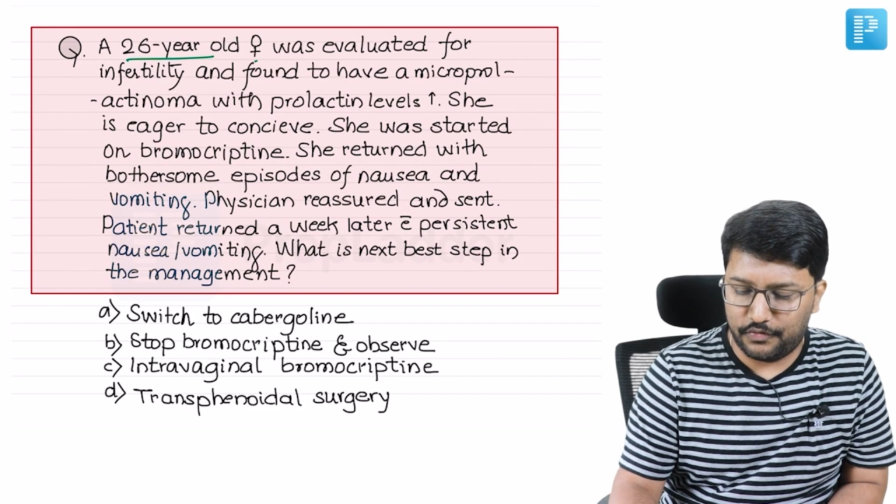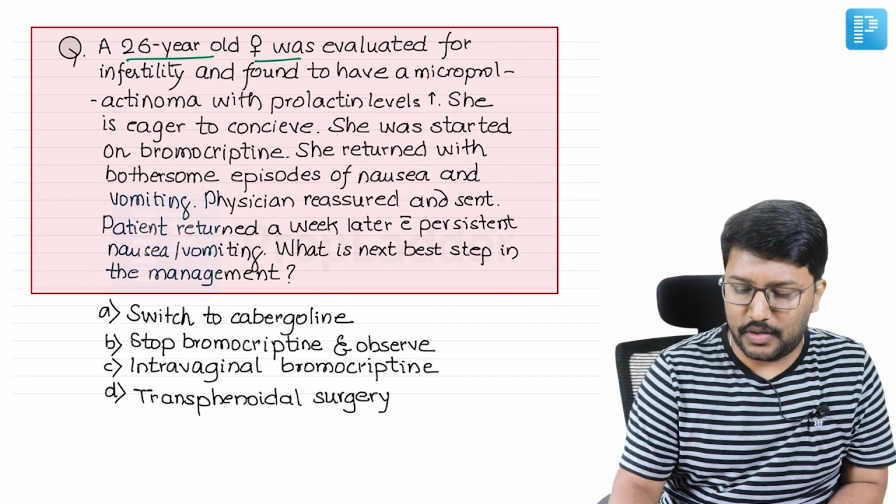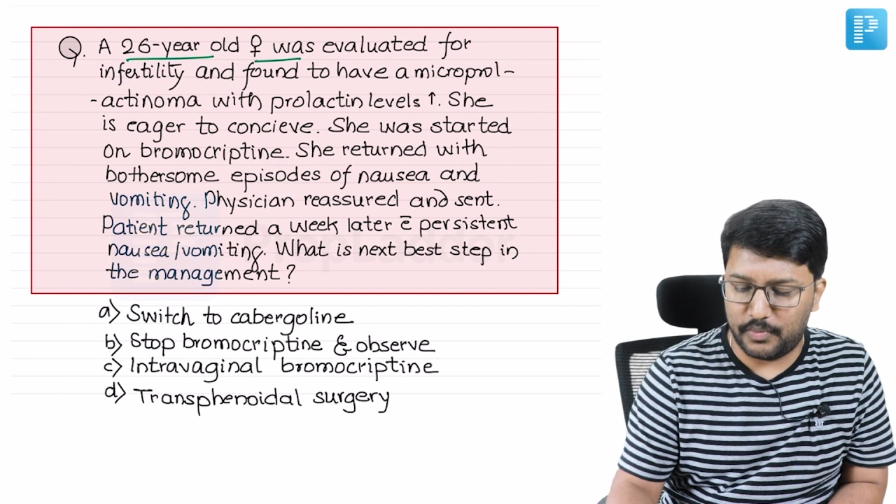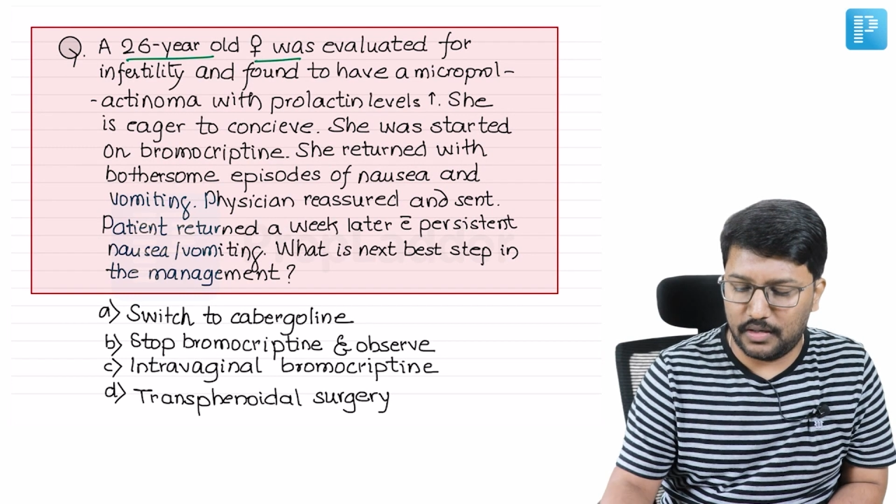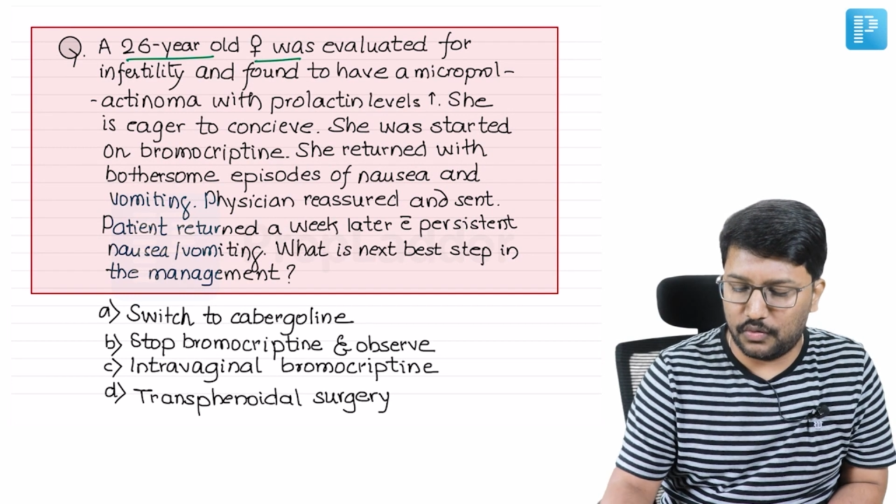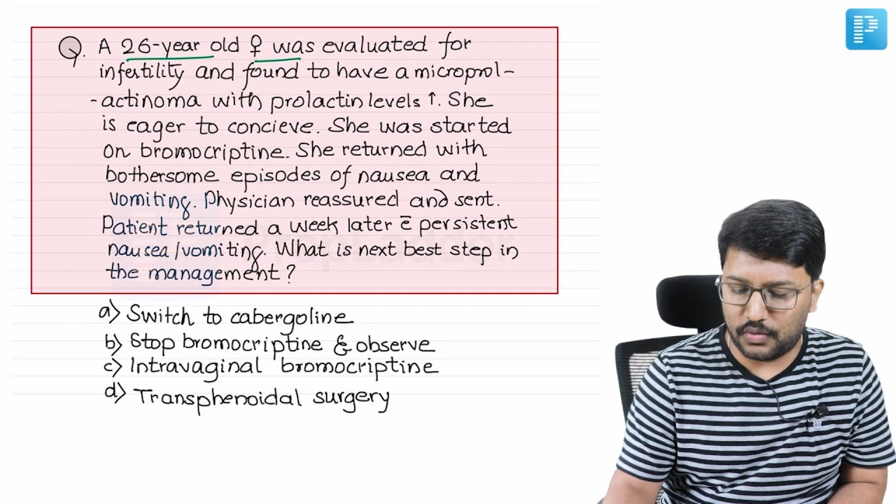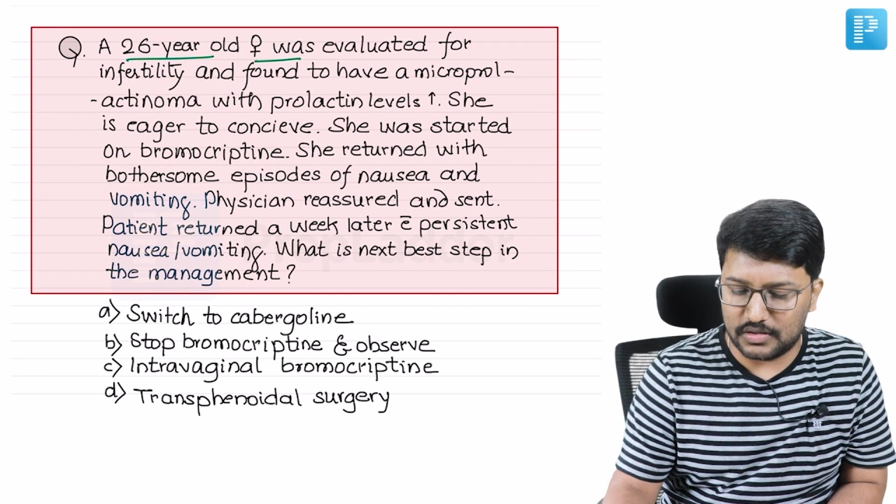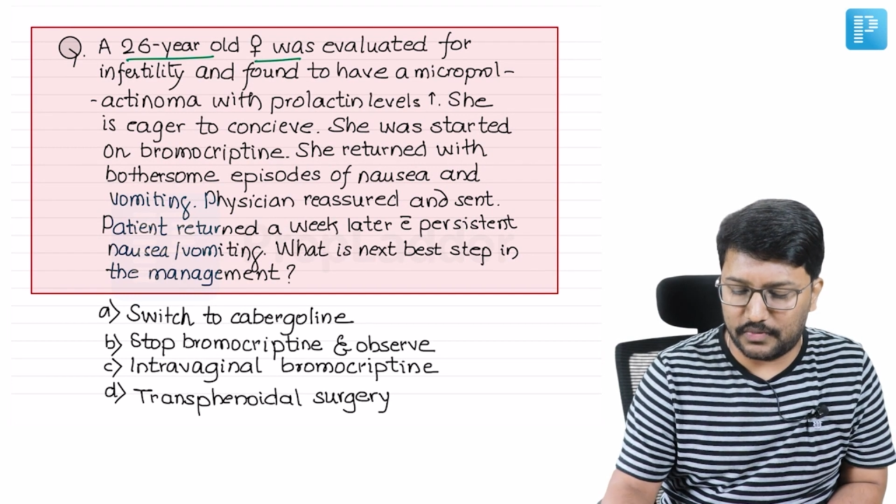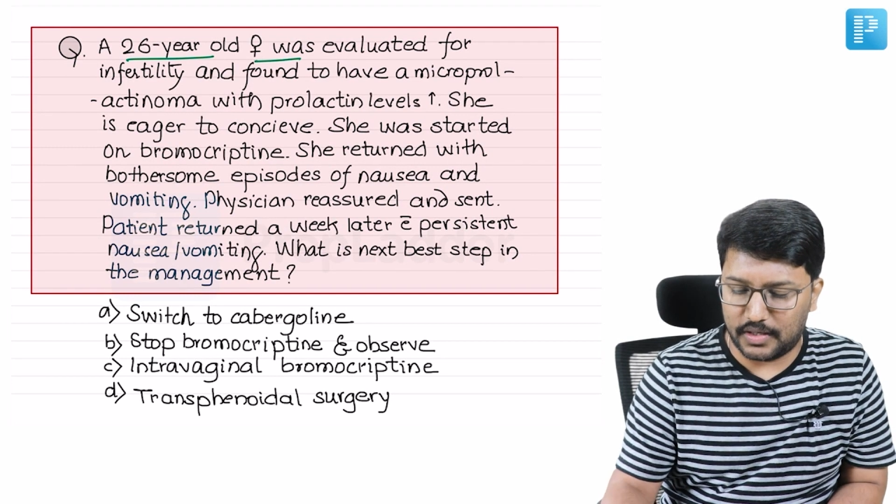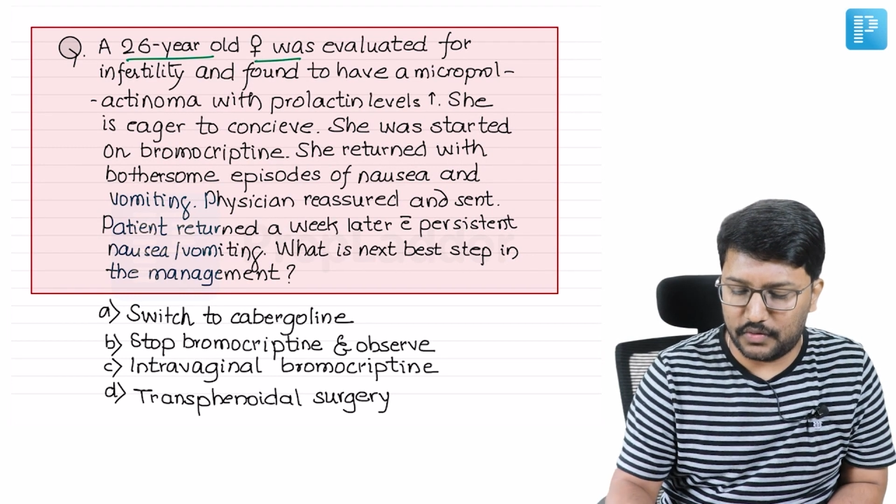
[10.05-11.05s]
female who
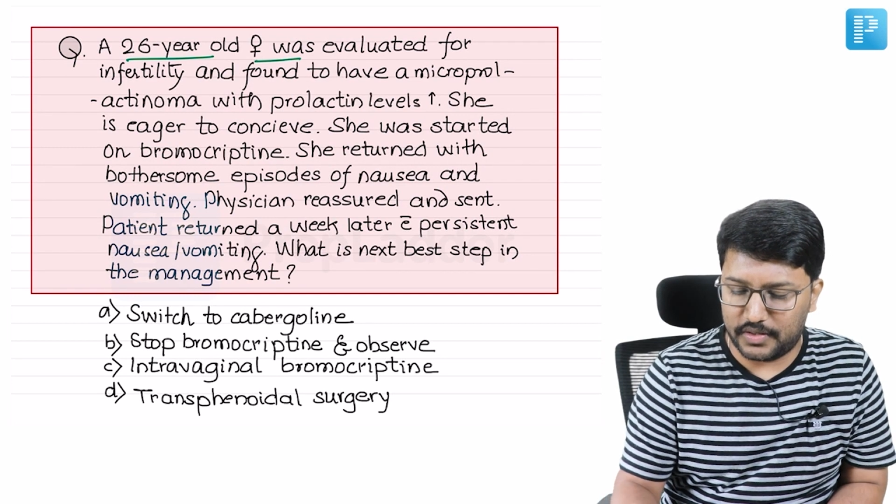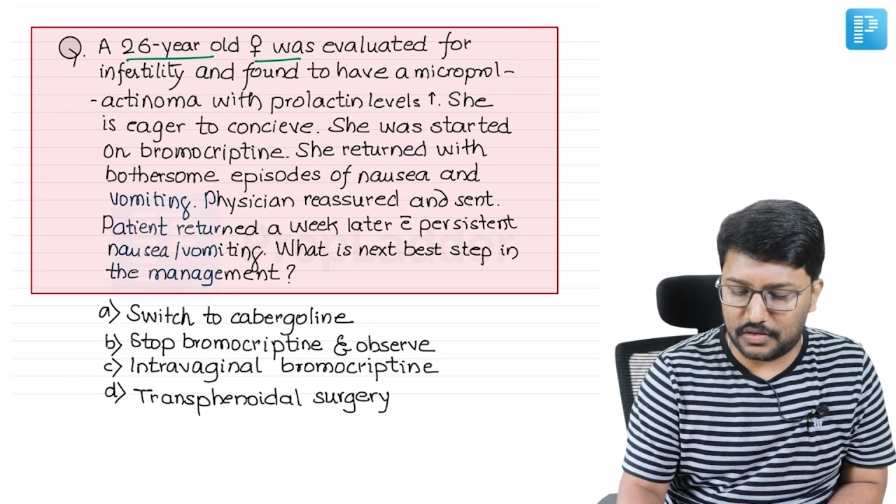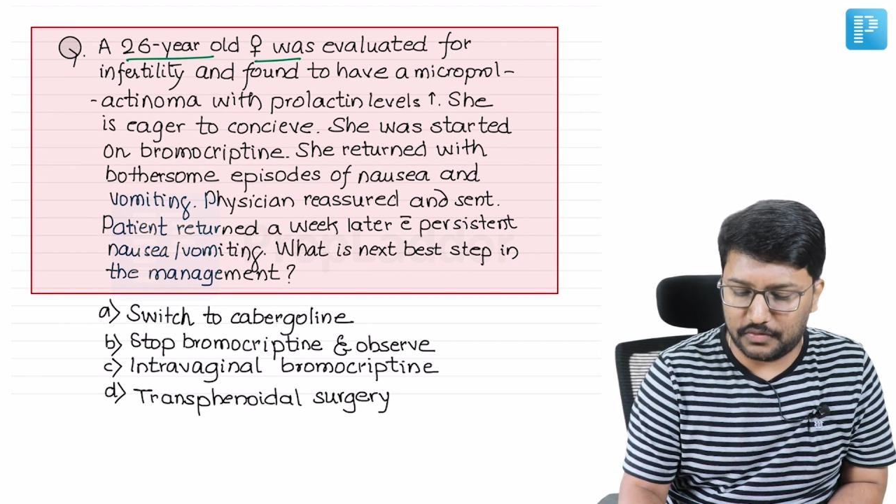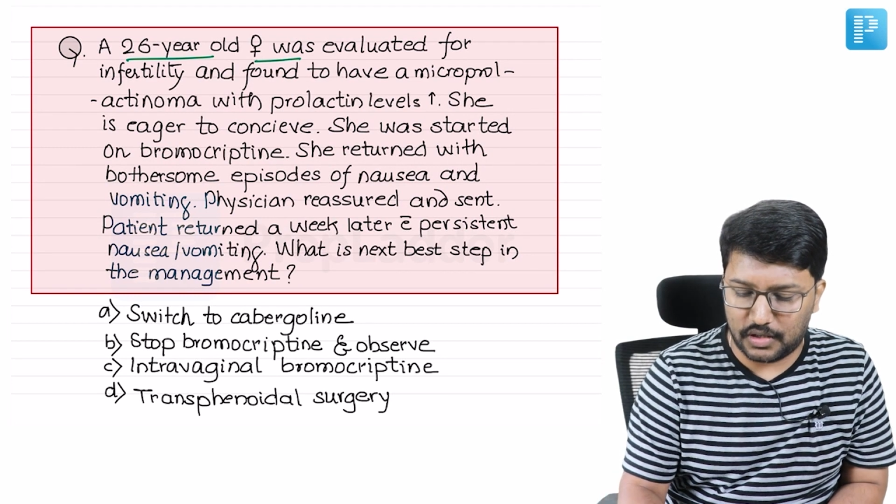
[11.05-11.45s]
was evaluated